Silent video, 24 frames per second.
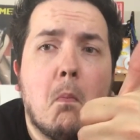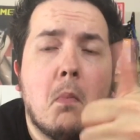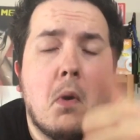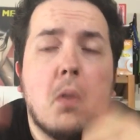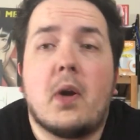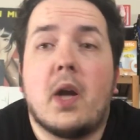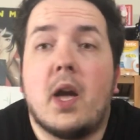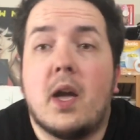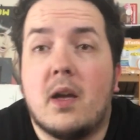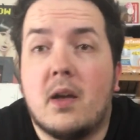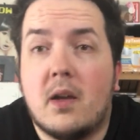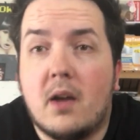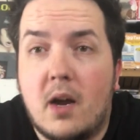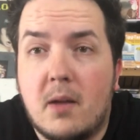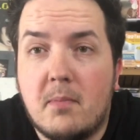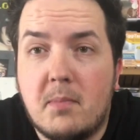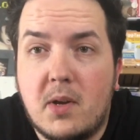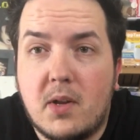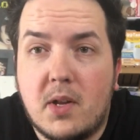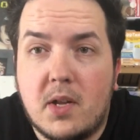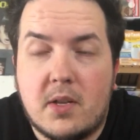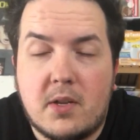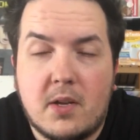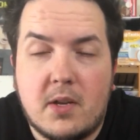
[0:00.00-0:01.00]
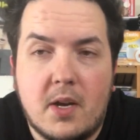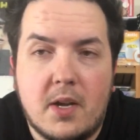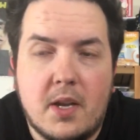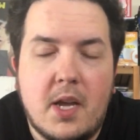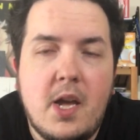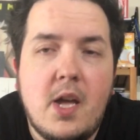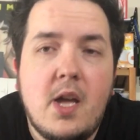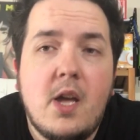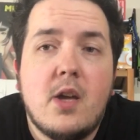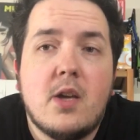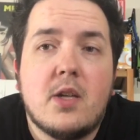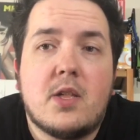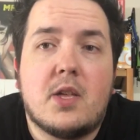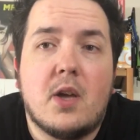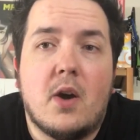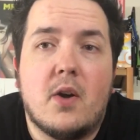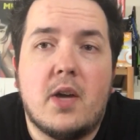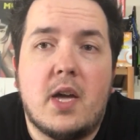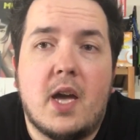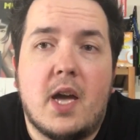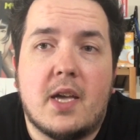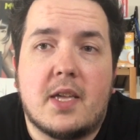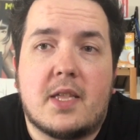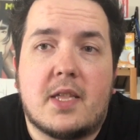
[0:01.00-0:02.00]
Okay, unmuted. Good. So
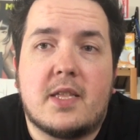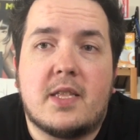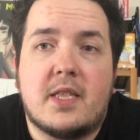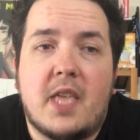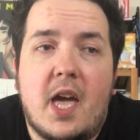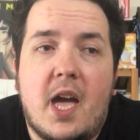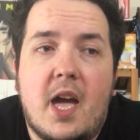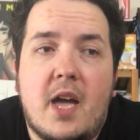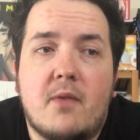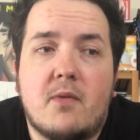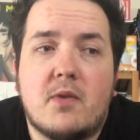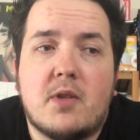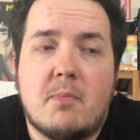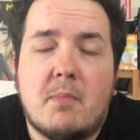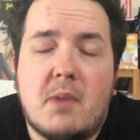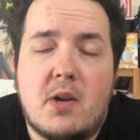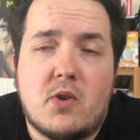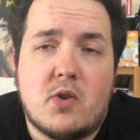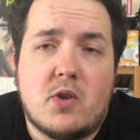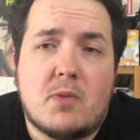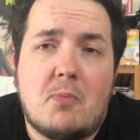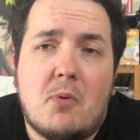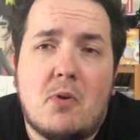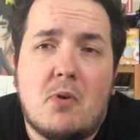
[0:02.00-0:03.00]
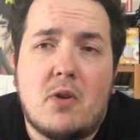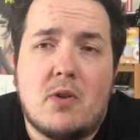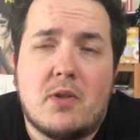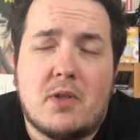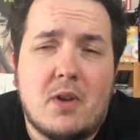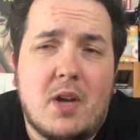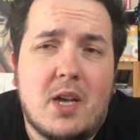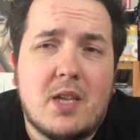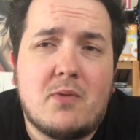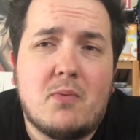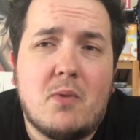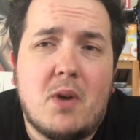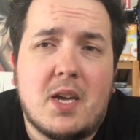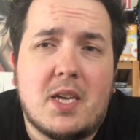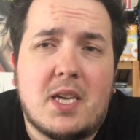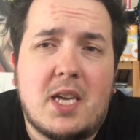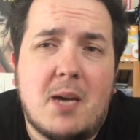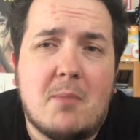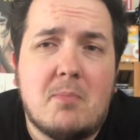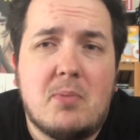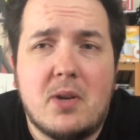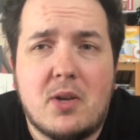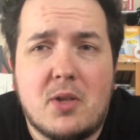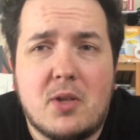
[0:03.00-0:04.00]
yes, that was a major spoiler, so that's why I
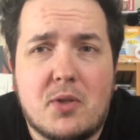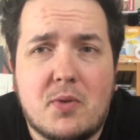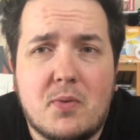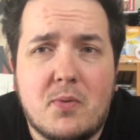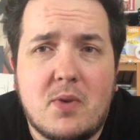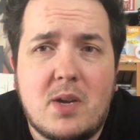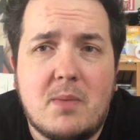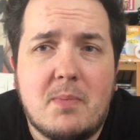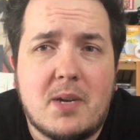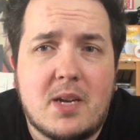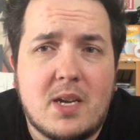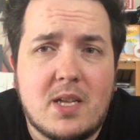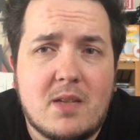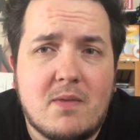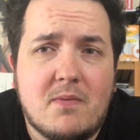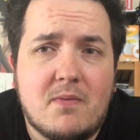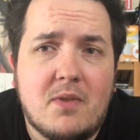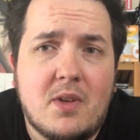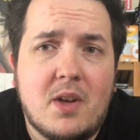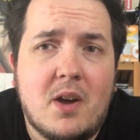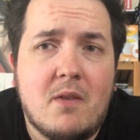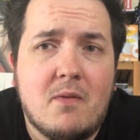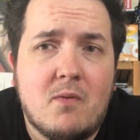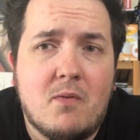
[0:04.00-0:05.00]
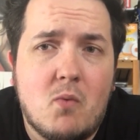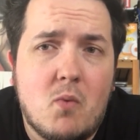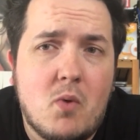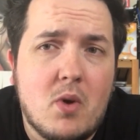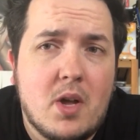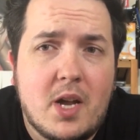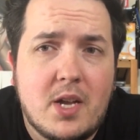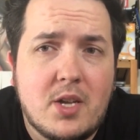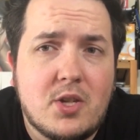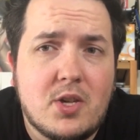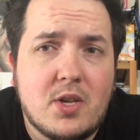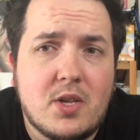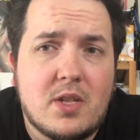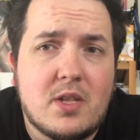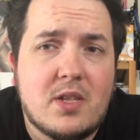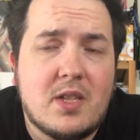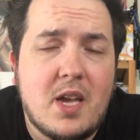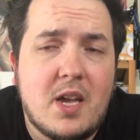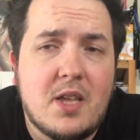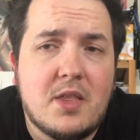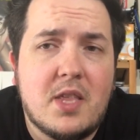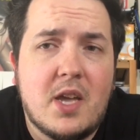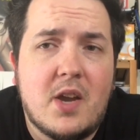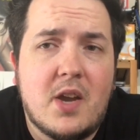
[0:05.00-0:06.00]
can't play 3 because of what I just
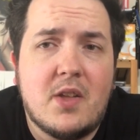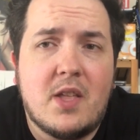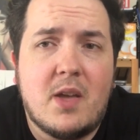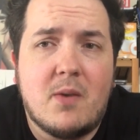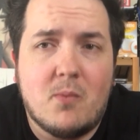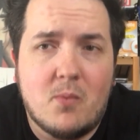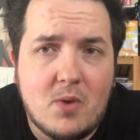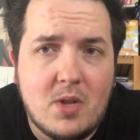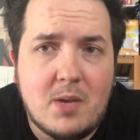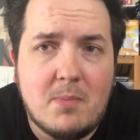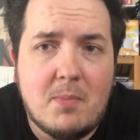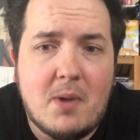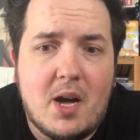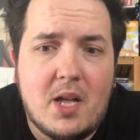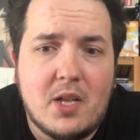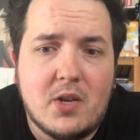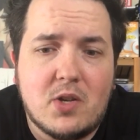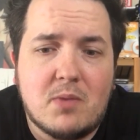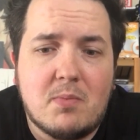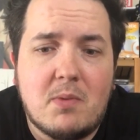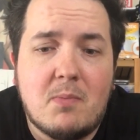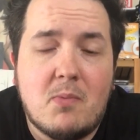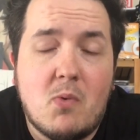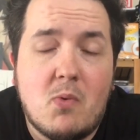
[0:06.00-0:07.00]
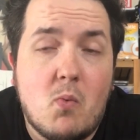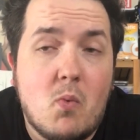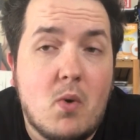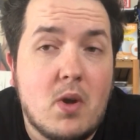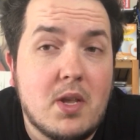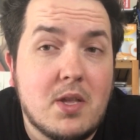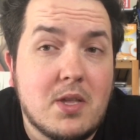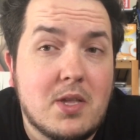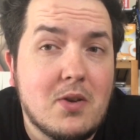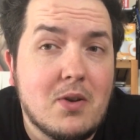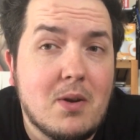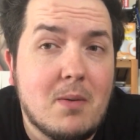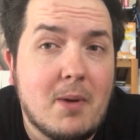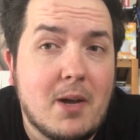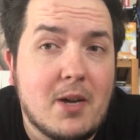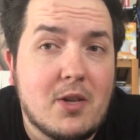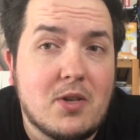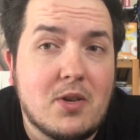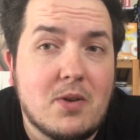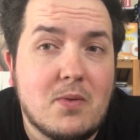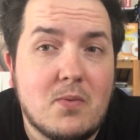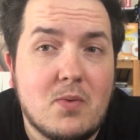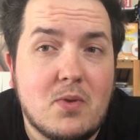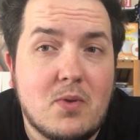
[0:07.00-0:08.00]
said there, and that really bothers me. But 1 and 2, I'm
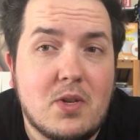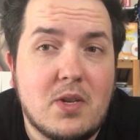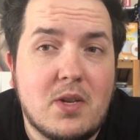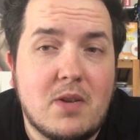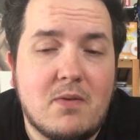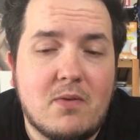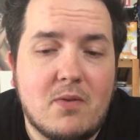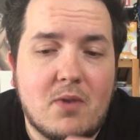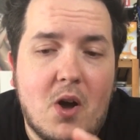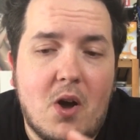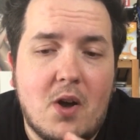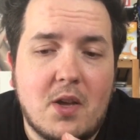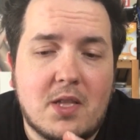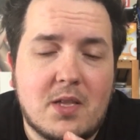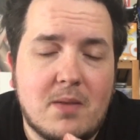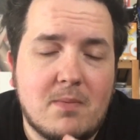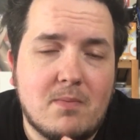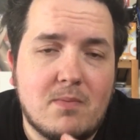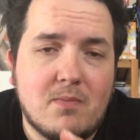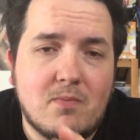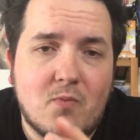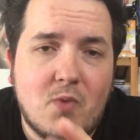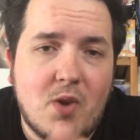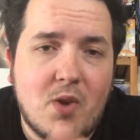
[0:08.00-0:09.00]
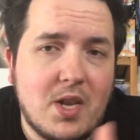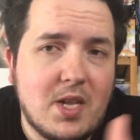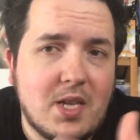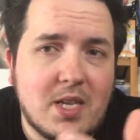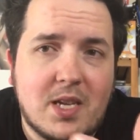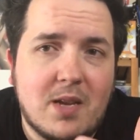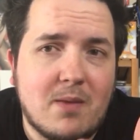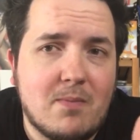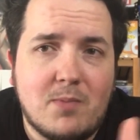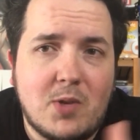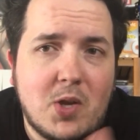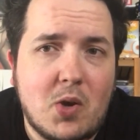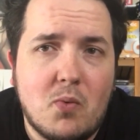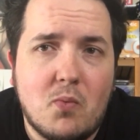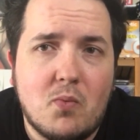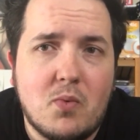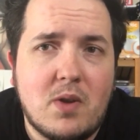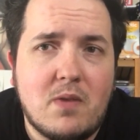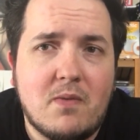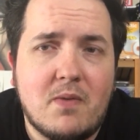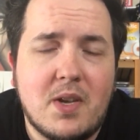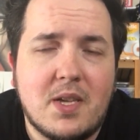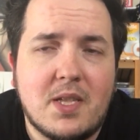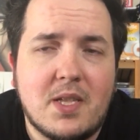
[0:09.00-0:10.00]
actually really awesome, ready to get,
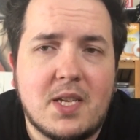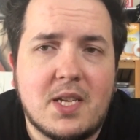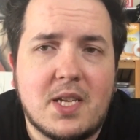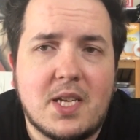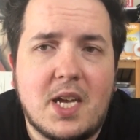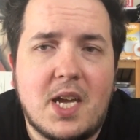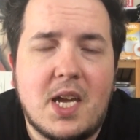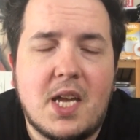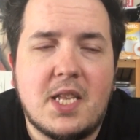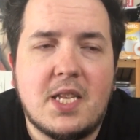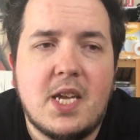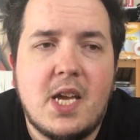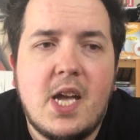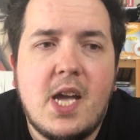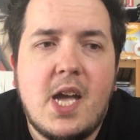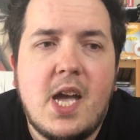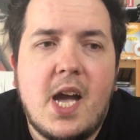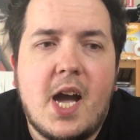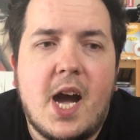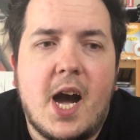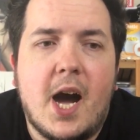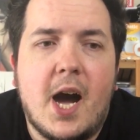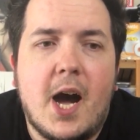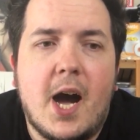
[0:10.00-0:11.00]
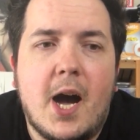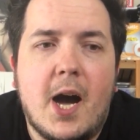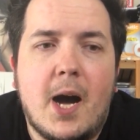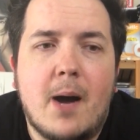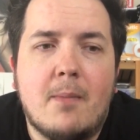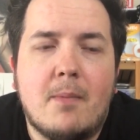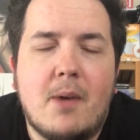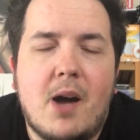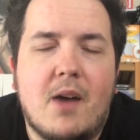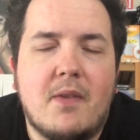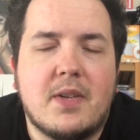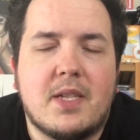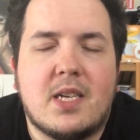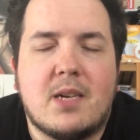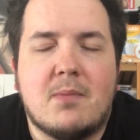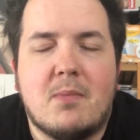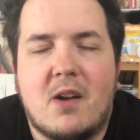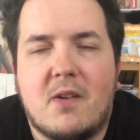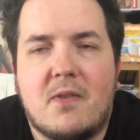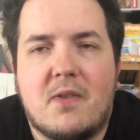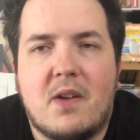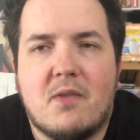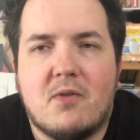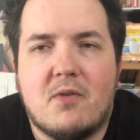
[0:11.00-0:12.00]
revisit again. Obviously,
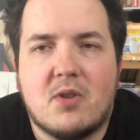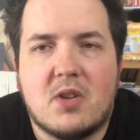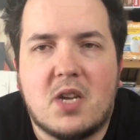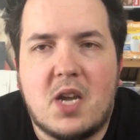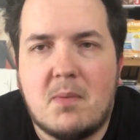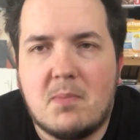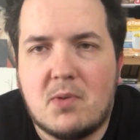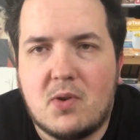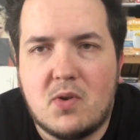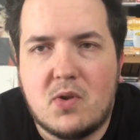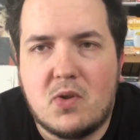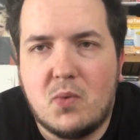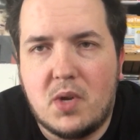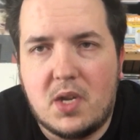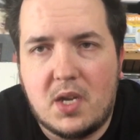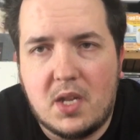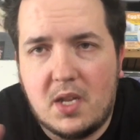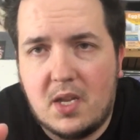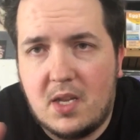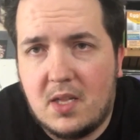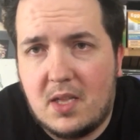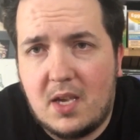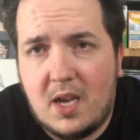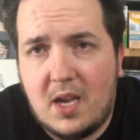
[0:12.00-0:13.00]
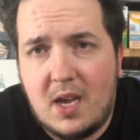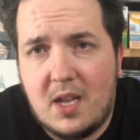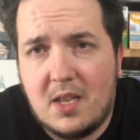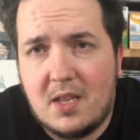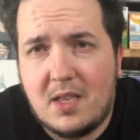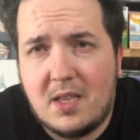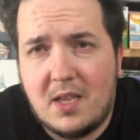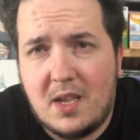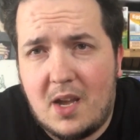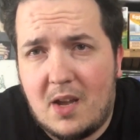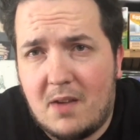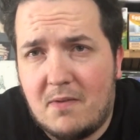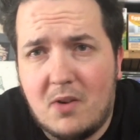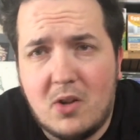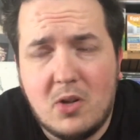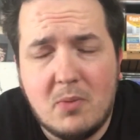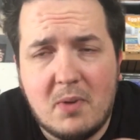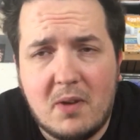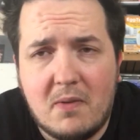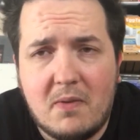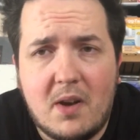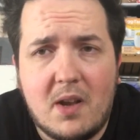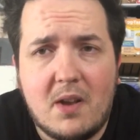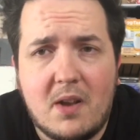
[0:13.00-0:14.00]
my favorite games are Suikoden, hands down,
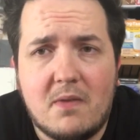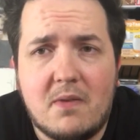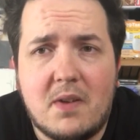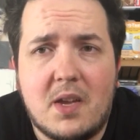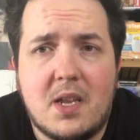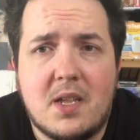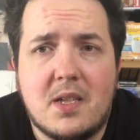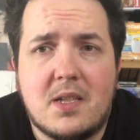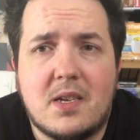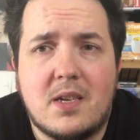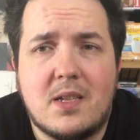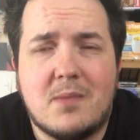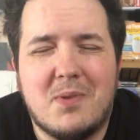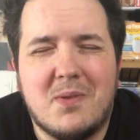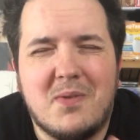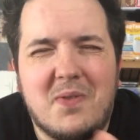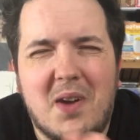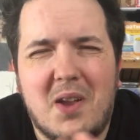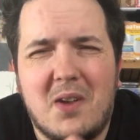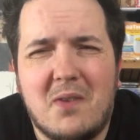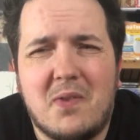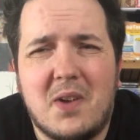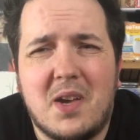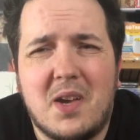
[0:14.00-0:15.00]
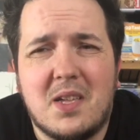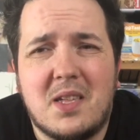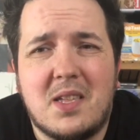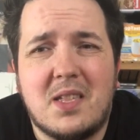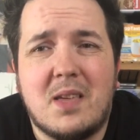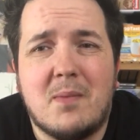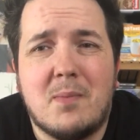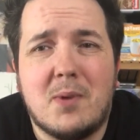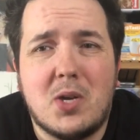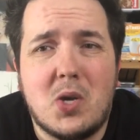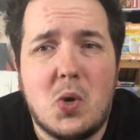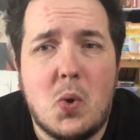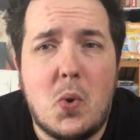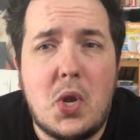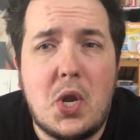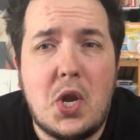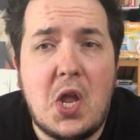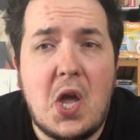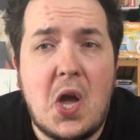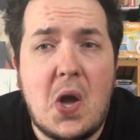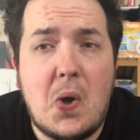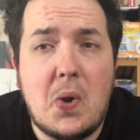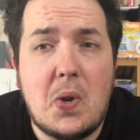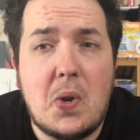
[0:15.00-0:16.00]
followed by Final Fantasies, but Final Fantasies have been going
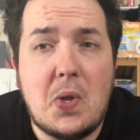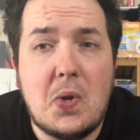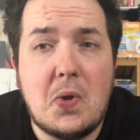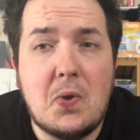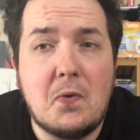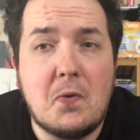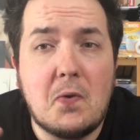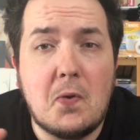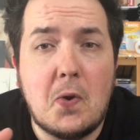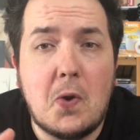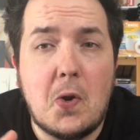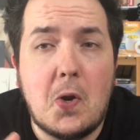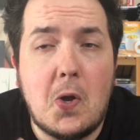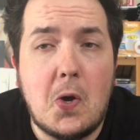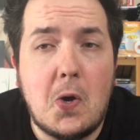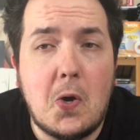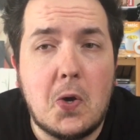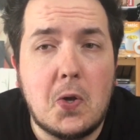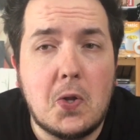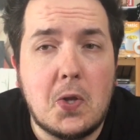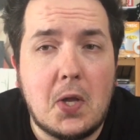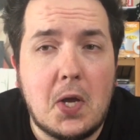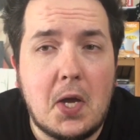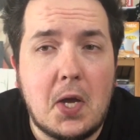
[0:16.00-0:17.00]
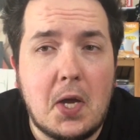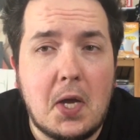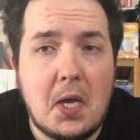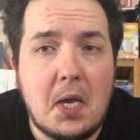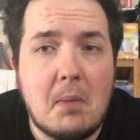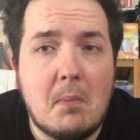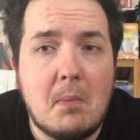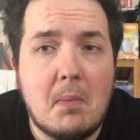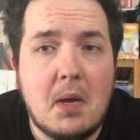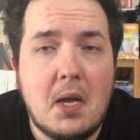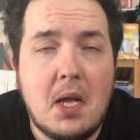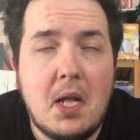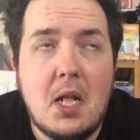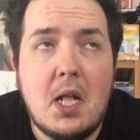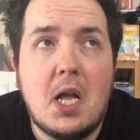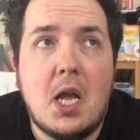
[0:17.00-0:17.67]
downhill for a long time.